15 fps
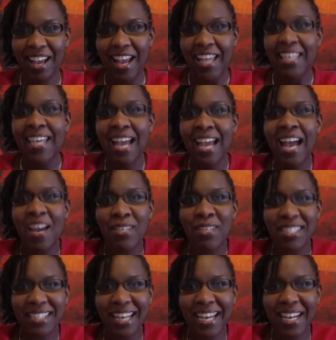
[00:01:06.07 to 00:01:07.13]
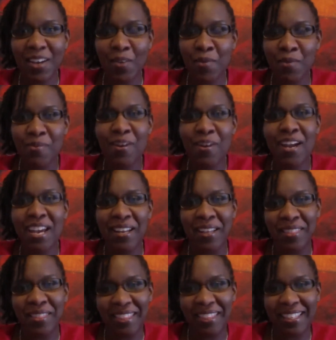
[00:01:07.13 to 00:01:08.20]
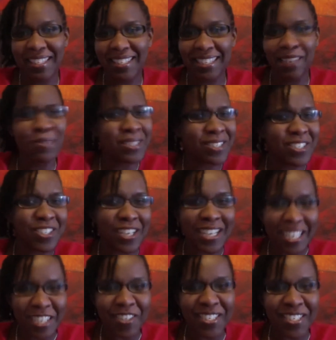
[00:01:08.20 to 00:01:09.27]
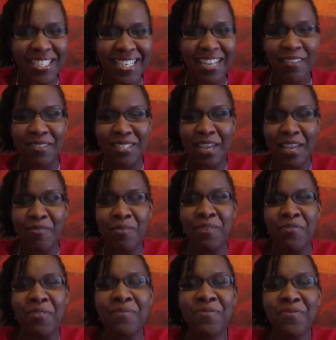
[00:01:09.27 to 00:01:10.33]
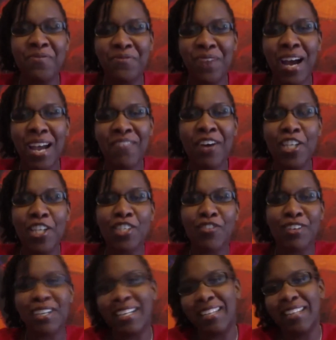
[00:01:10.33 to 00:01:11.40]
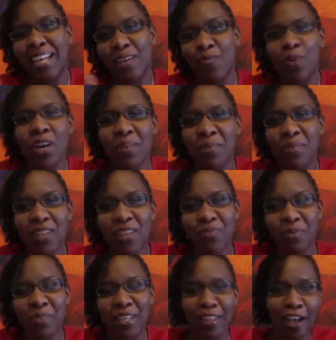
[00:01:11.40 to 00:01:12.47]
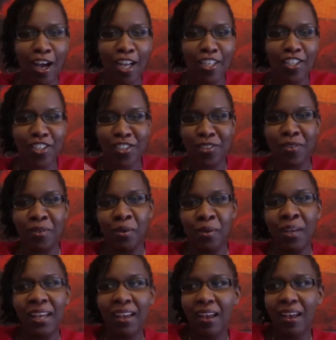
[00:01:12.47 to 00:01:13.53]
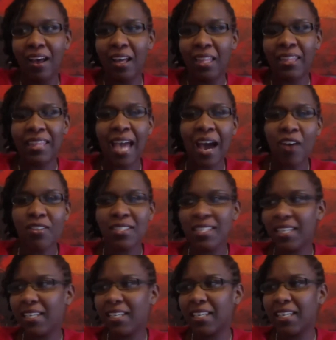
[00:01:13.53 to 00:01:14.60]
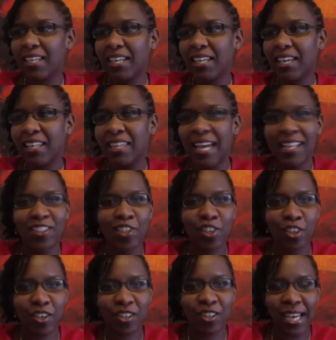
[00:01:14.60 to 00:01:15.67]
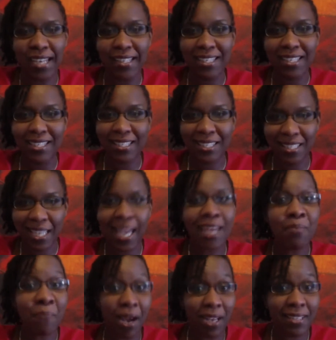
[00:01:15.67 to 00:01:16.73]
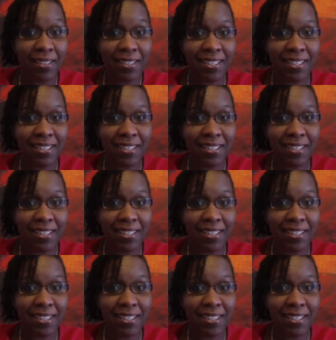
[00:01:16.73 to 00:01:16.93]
Yeah, it was like we were at, it was interesting. It was like we went from 500 in like 1 month when we launched to 1,000 that took like 10 months.